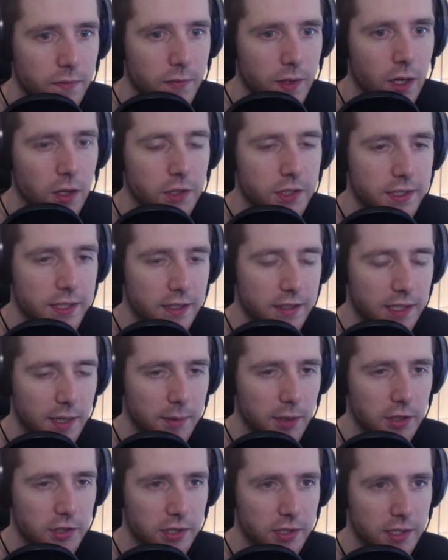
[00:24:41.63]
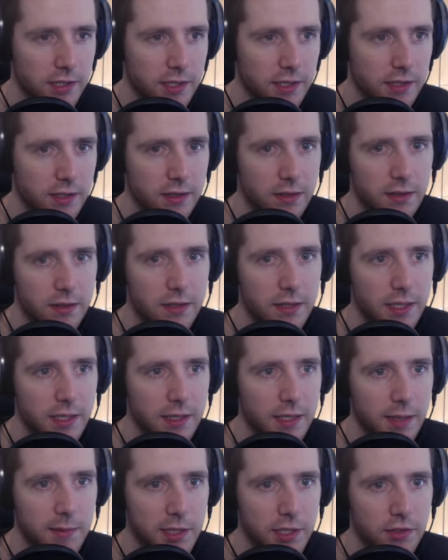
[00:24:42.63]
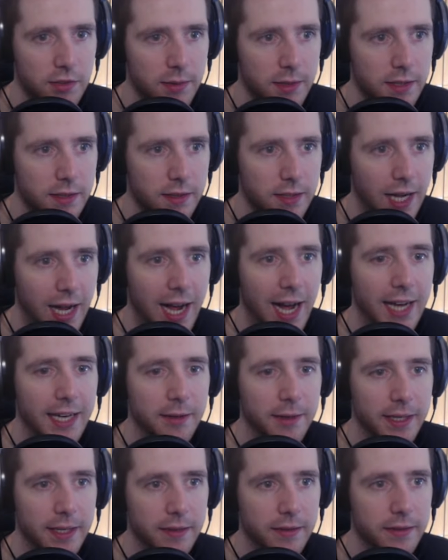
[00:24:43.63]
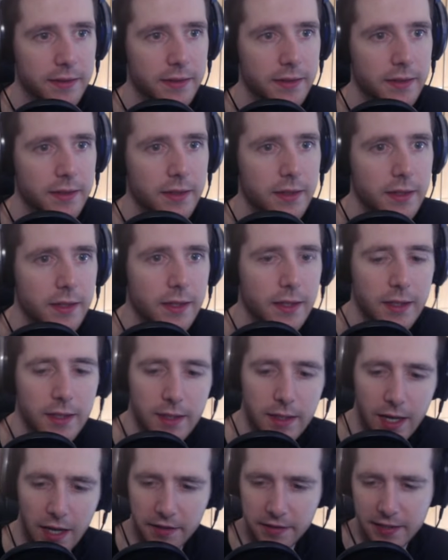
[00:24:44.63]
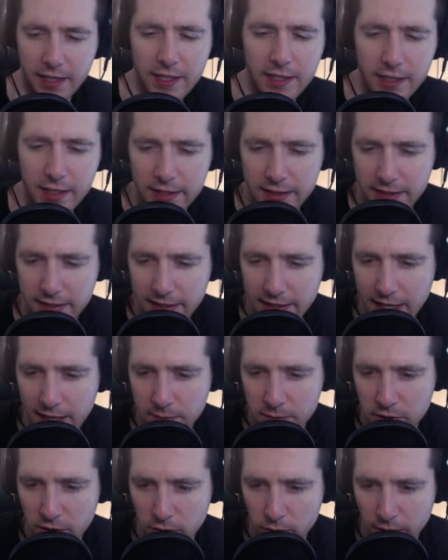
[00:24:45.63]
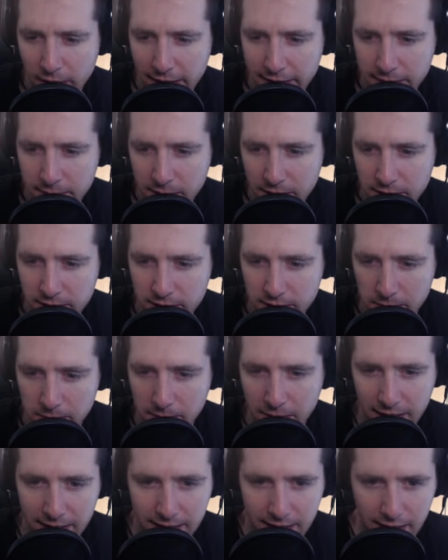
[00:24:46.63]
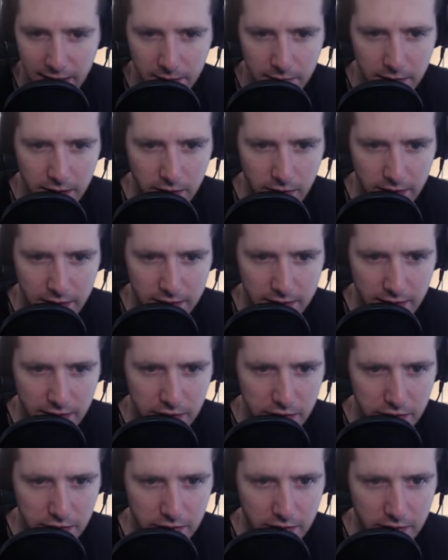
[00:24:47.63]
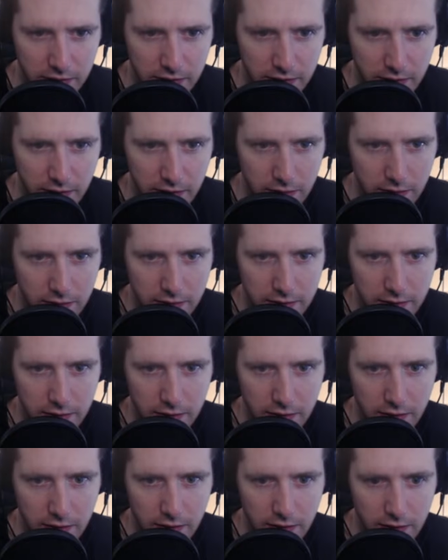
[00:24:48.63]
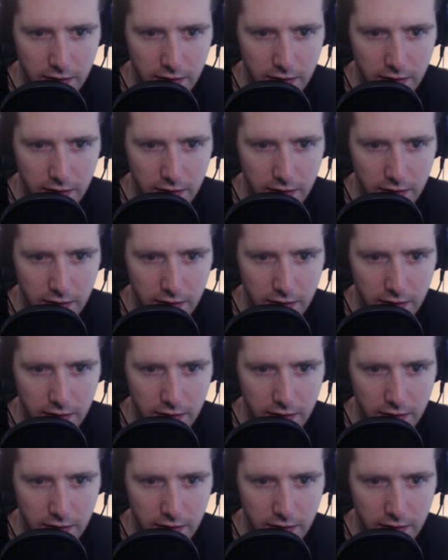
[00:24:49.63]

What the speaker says: Oh, steel tap also doesn't take damage from it? Ah, here we go. I think the TMs are randomized to my game. They don't get sent over, so let's see.